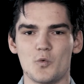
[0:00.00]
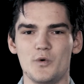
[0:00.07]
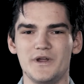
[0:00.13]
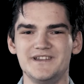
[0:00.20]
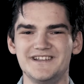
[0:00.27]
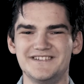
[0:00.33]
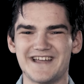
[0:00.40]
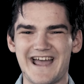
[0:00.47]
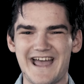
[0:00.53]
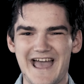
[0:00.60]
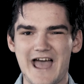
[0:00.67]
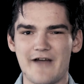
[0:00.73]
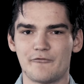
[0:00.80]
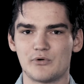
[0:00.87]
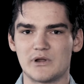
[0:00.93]
We need
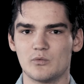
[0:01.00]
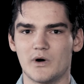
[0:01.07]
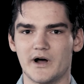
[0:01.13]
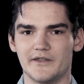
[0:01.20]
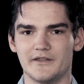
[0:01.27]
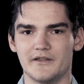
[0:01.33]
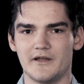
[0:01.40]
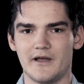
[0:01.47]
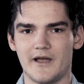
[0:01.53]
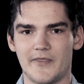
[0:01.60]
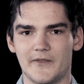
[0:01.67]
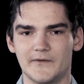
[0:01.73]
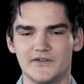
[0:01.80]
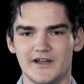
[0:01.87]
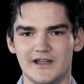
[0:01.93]
everyone
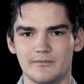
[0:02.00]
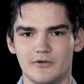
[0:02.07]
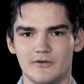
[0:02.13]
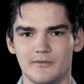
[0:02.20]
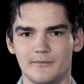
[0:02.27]
at the table.